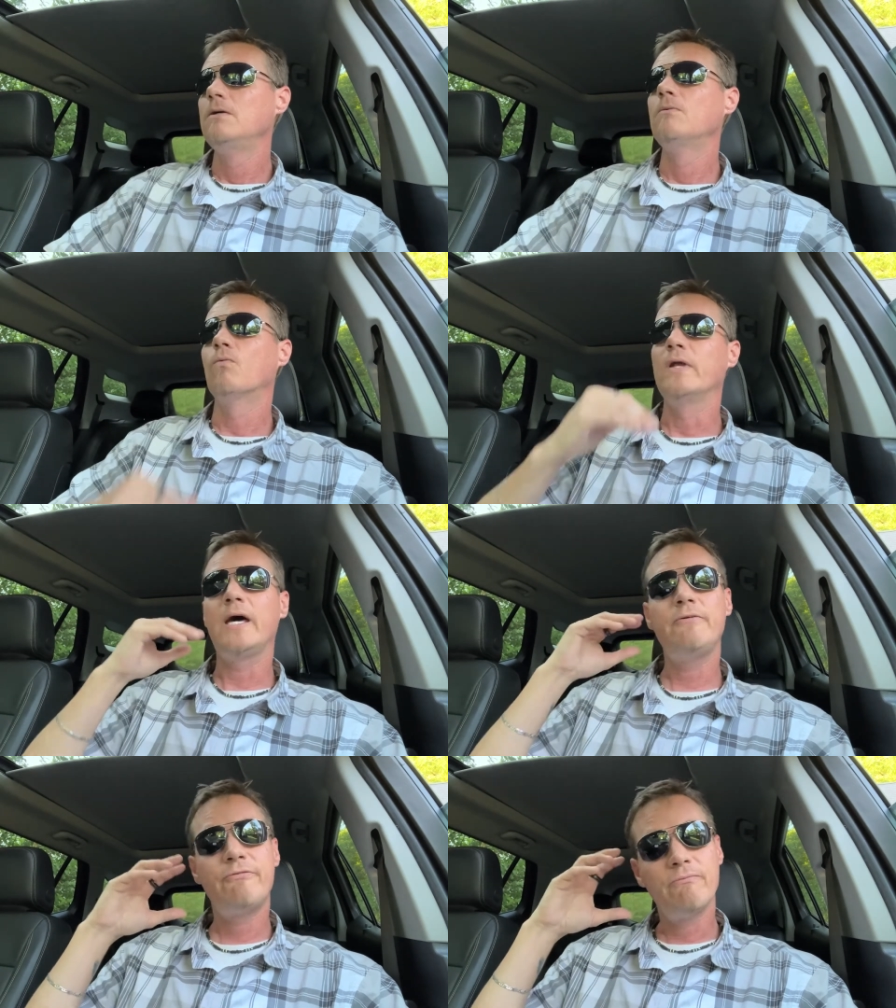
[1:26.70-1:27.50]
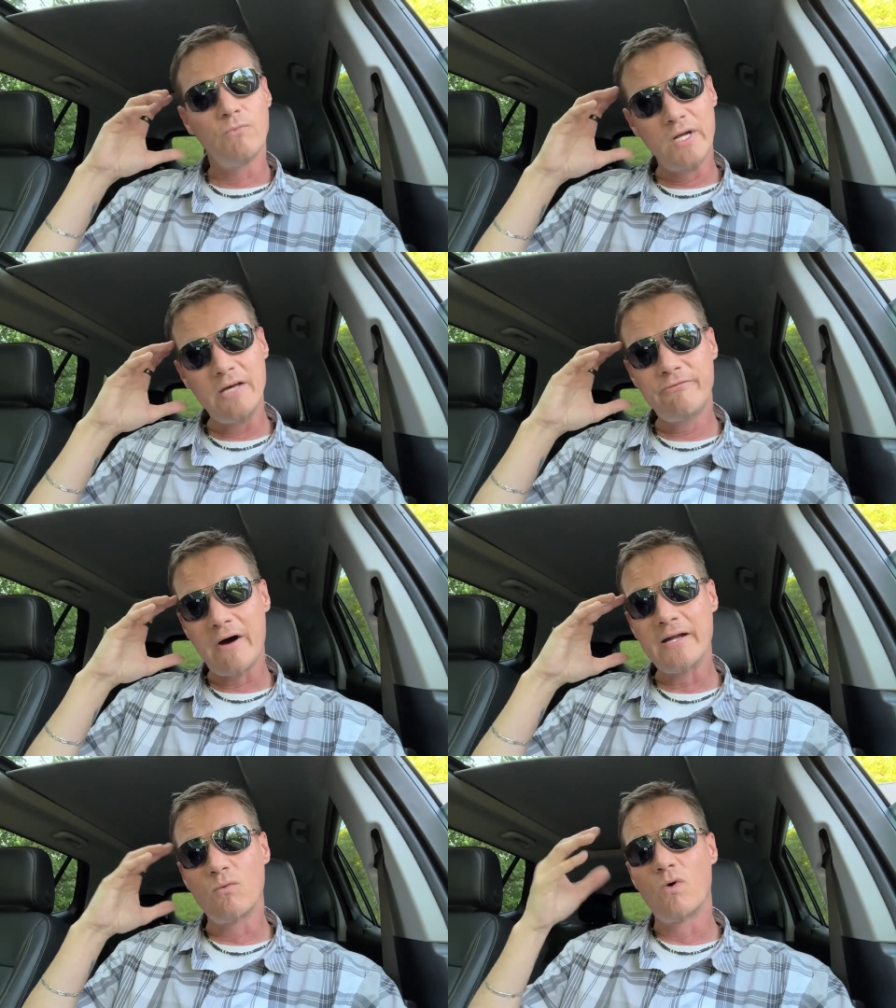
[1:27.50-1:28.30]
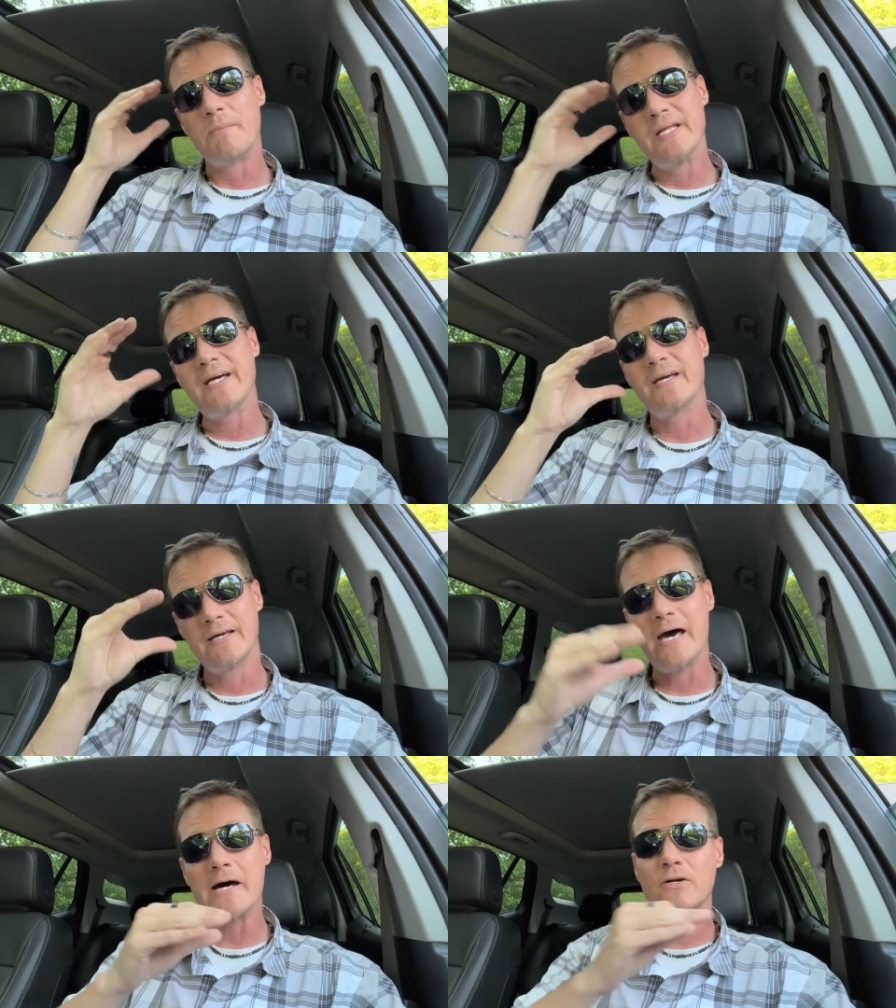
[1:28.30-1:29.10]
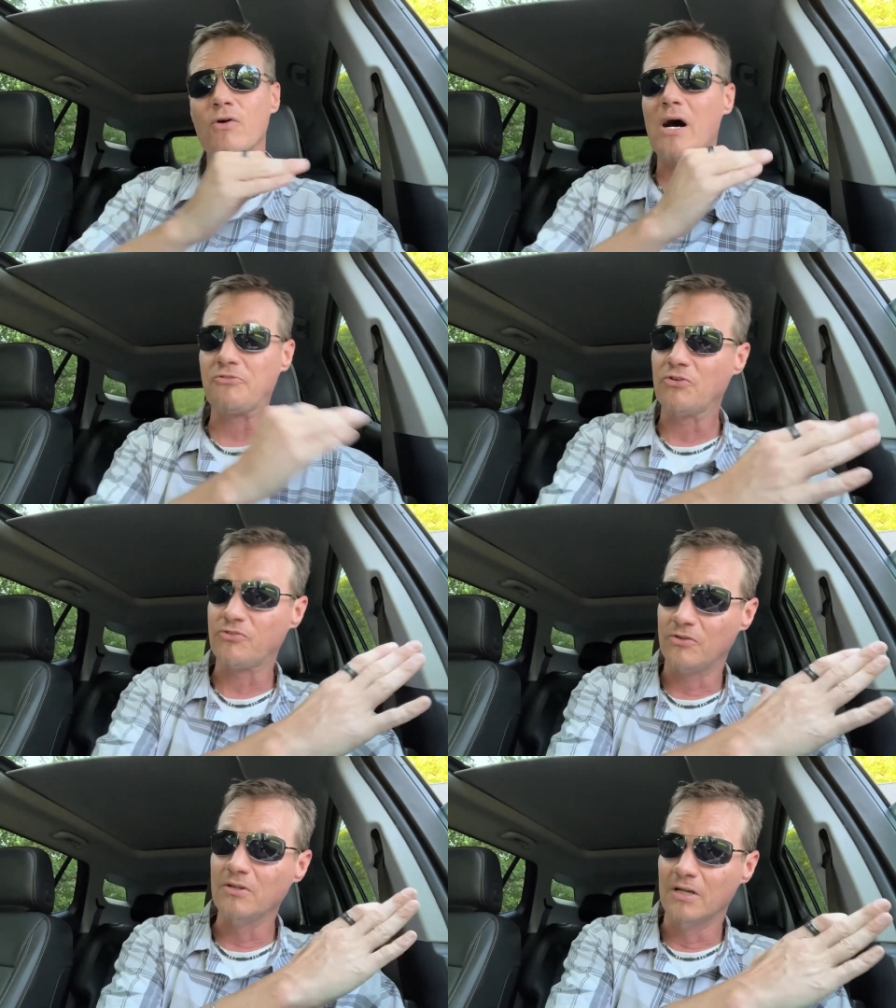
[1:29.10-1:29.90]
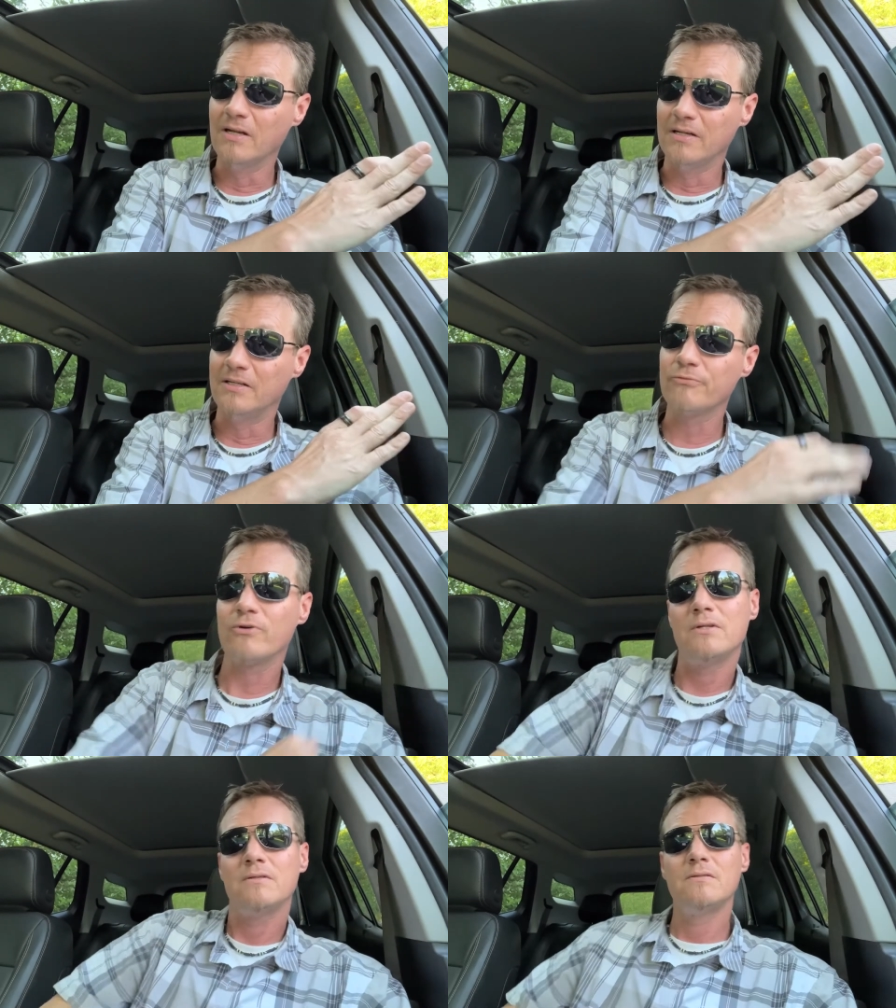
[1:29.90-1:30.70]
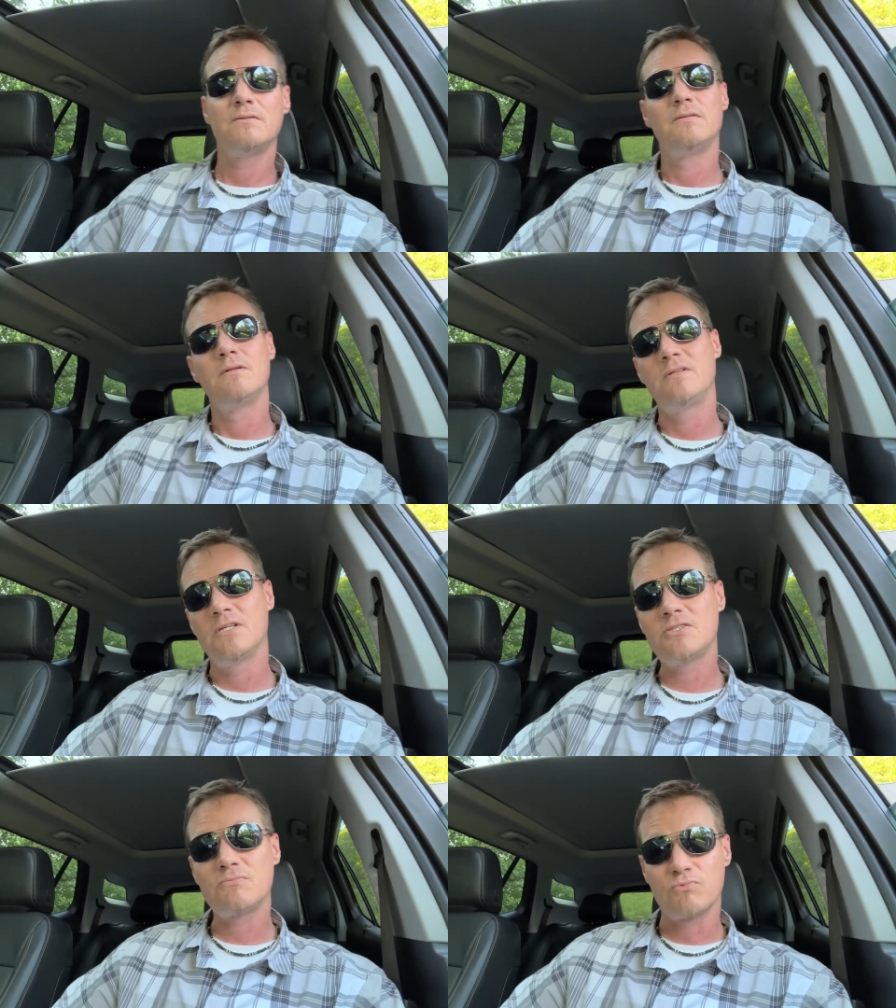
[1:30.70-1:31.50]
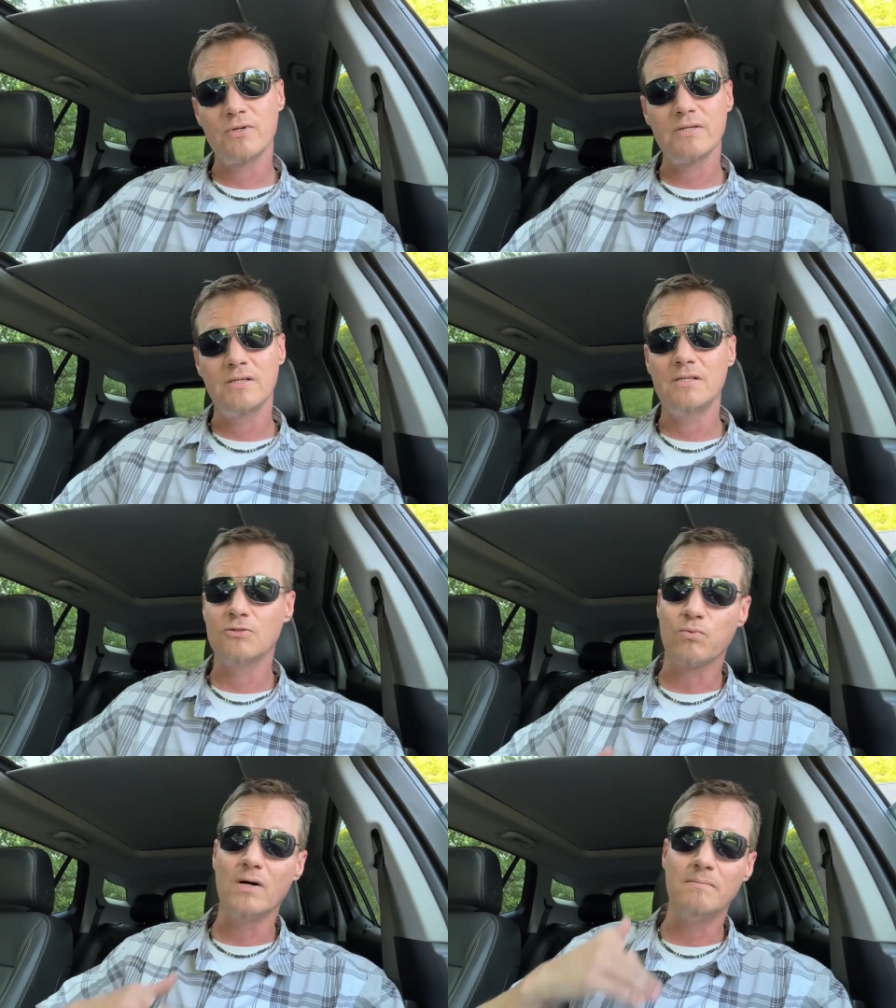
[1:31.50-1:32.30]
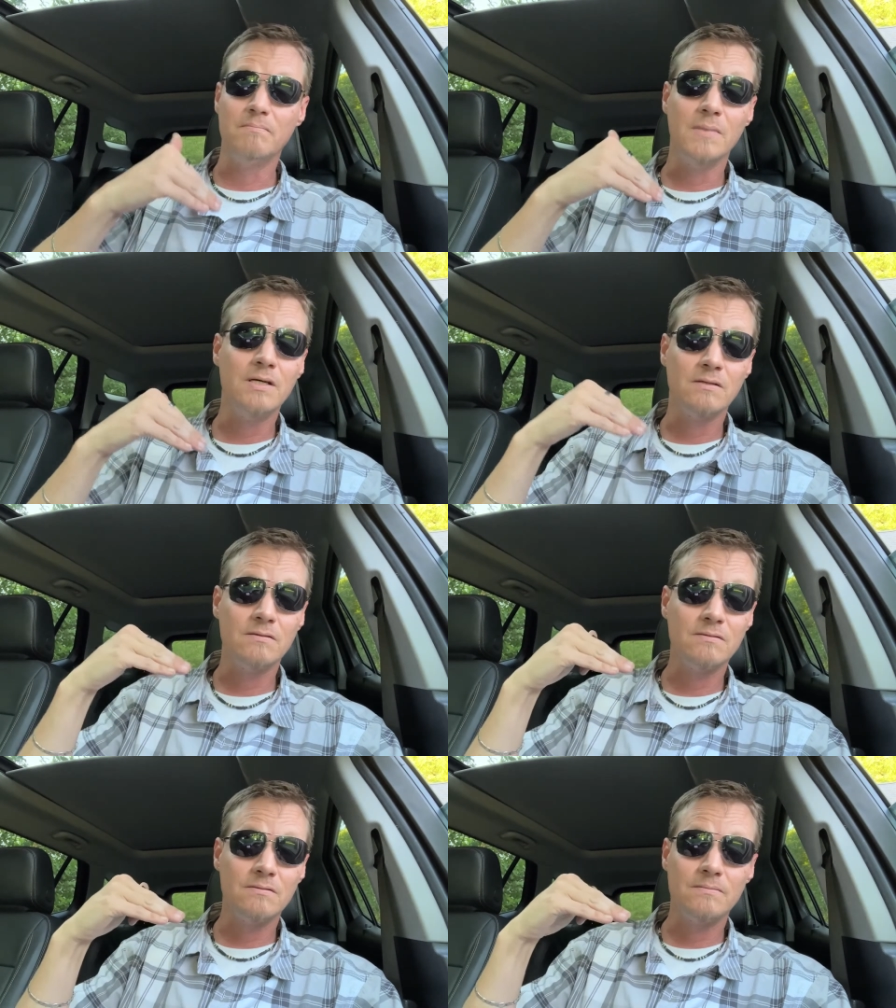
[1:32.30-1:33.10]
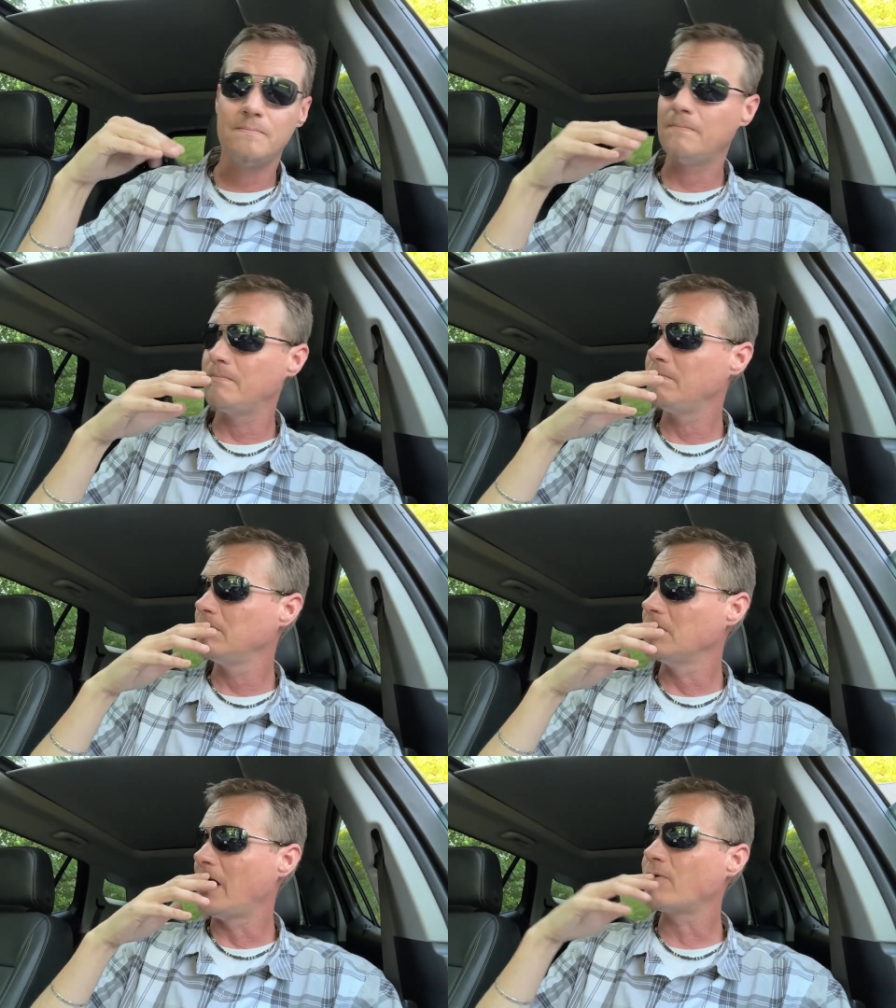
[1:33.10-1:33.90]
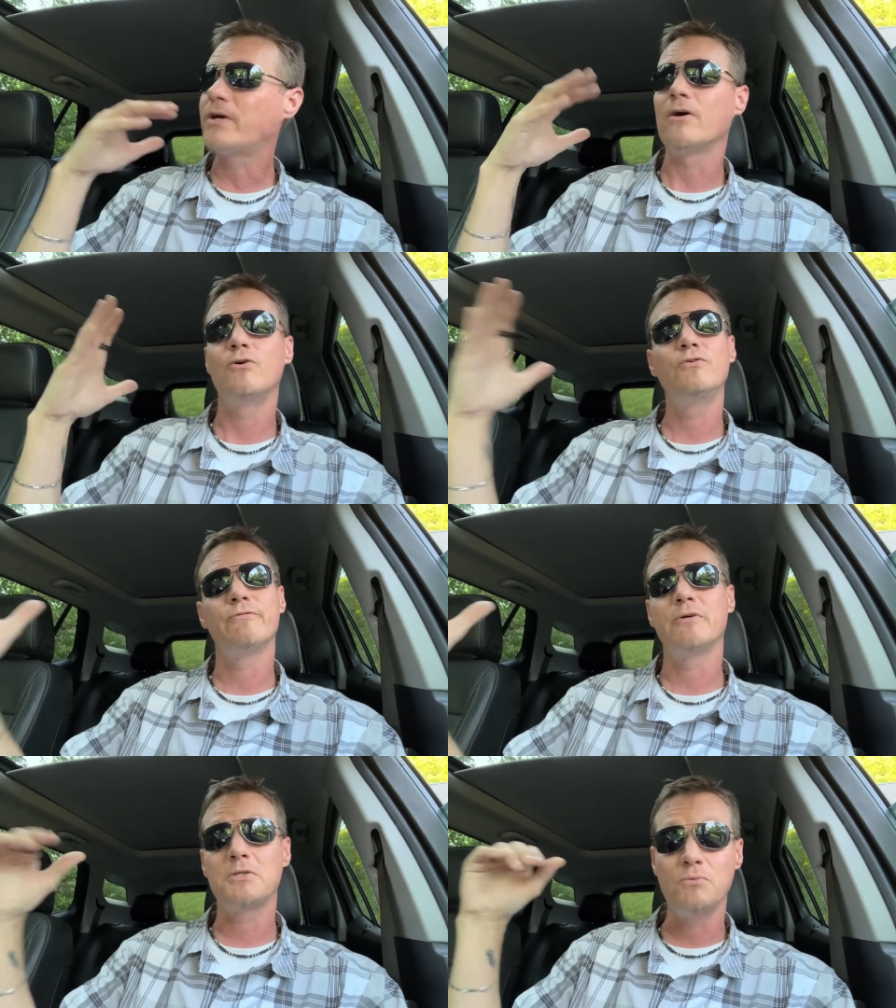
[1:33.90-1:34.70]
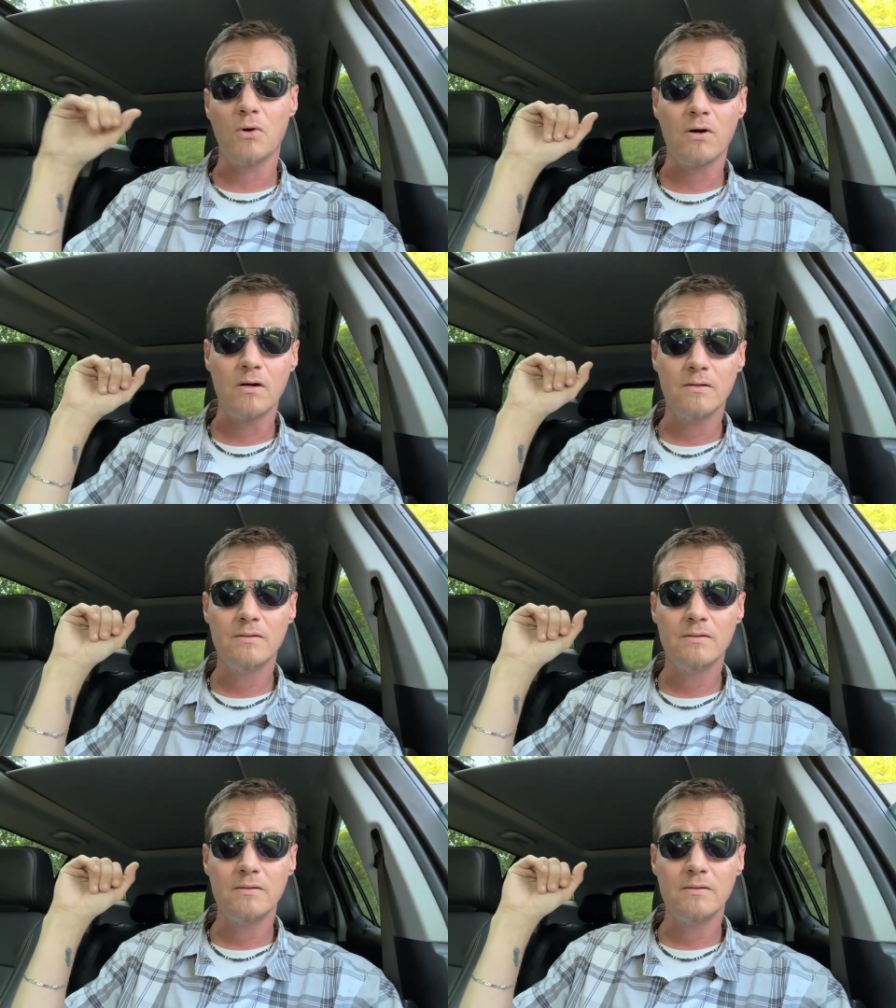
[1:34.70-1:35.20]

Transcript: when they when they find a woman they can categorize as different, this really is what men, I don't care who the fuck you are.